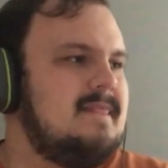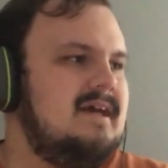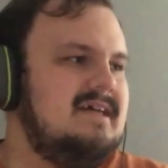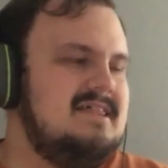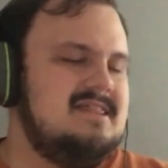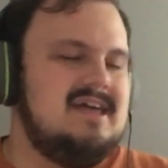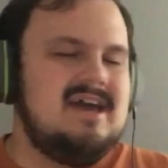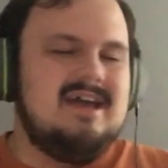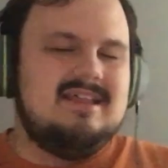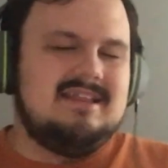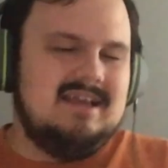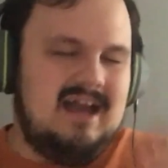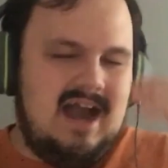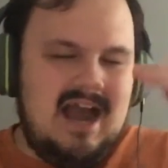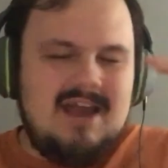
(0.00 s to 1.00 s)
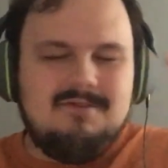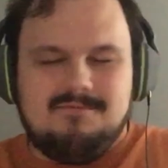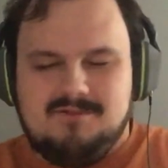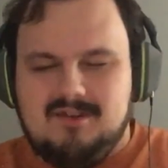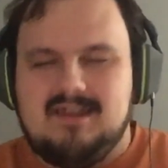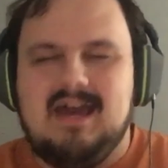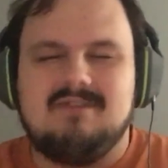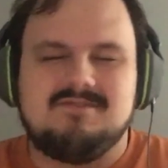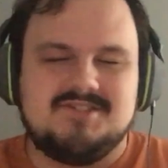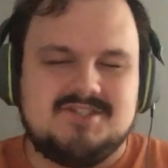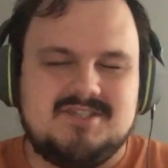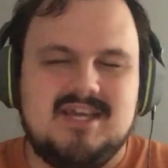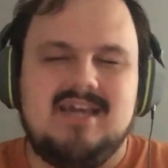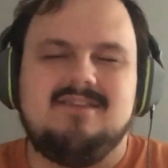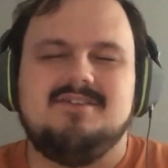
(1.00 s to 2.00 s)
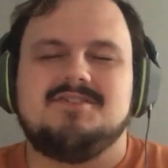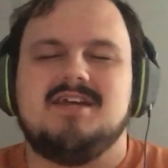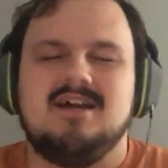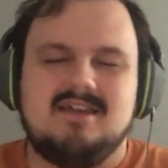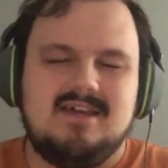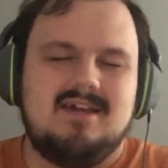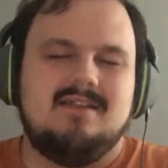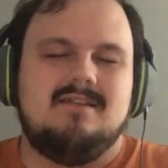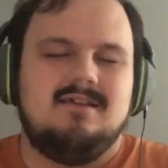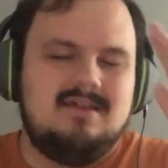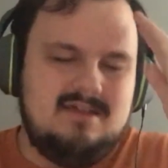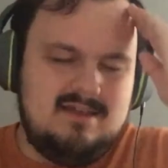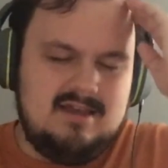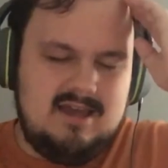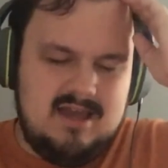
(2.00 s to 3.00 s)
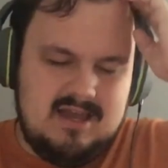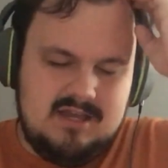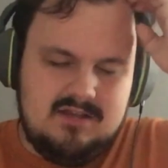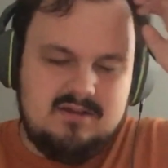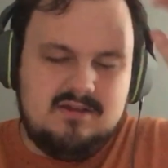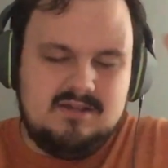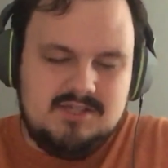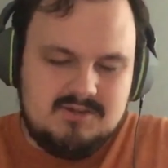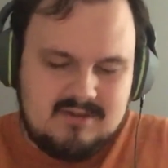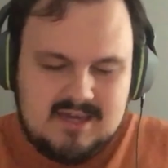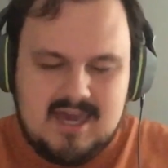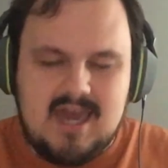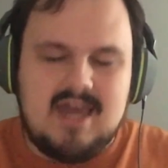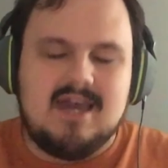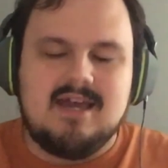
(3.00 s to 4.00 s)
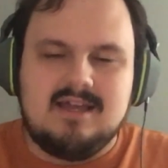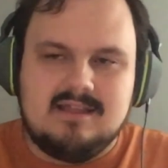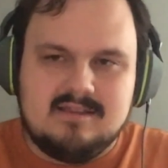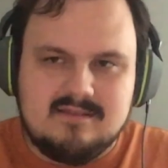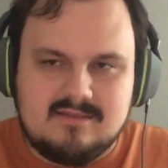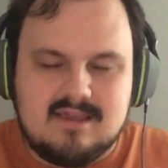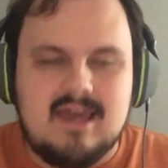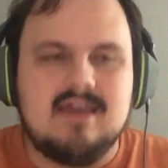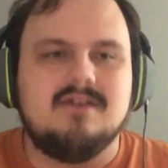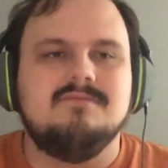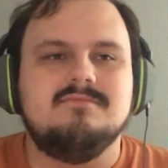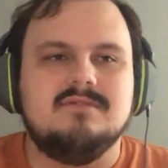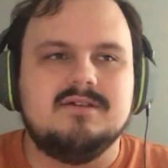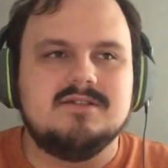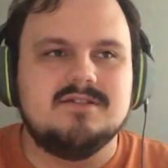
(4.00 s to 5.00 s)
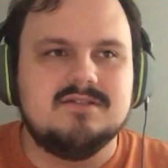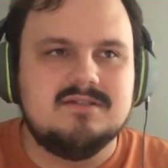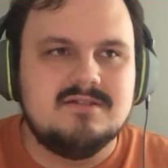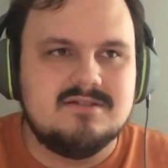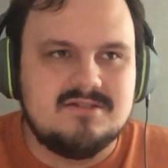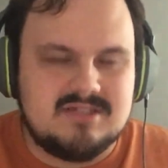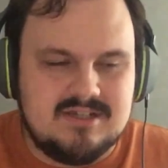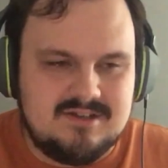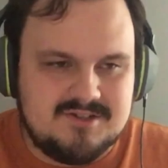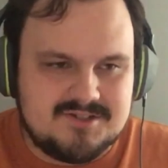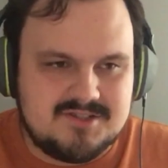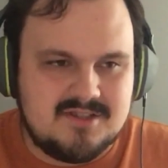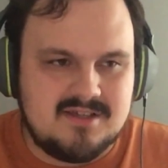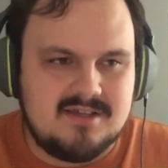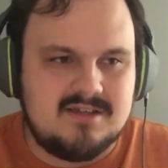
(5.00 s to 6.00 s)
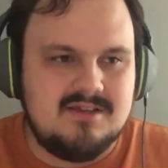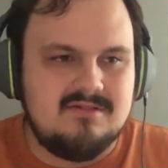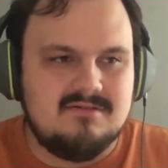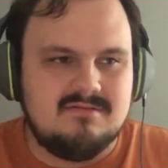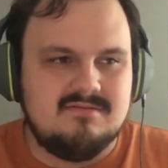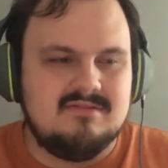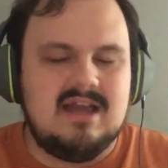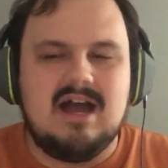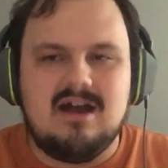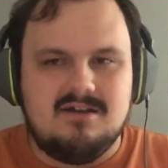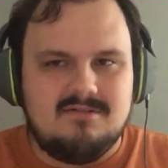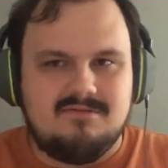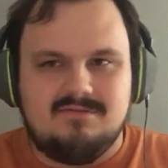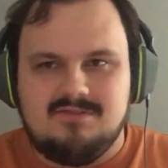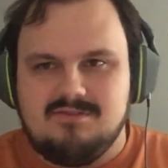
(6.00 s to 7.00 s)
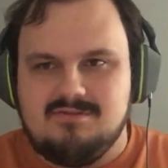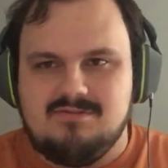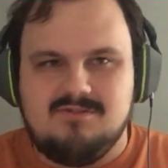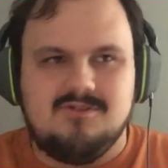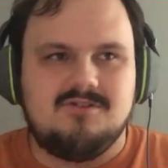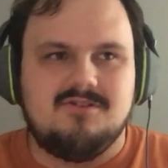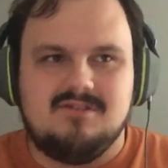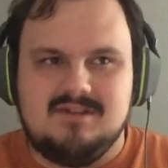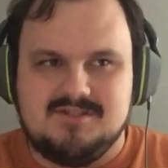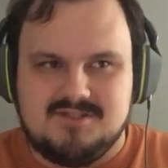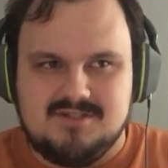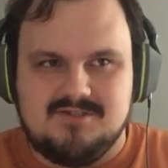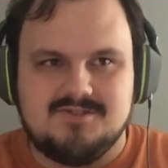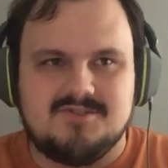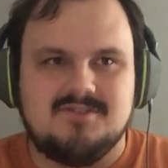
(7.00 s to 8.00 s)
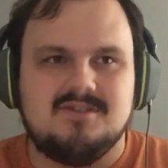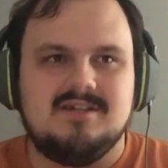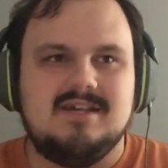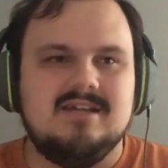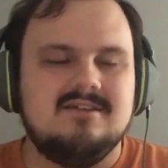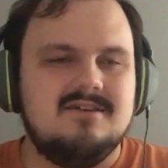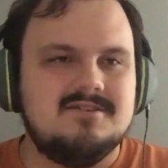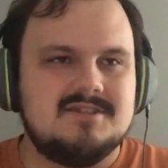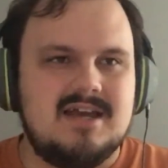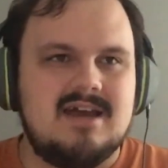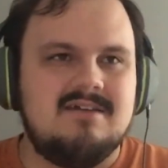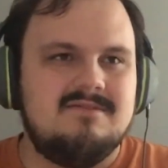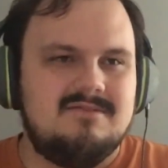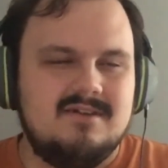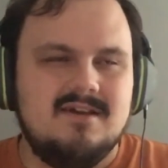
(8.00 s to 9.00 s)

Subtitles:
that I really have to say this again. You can't take him seriously. Not thoroughly seriously. He does have...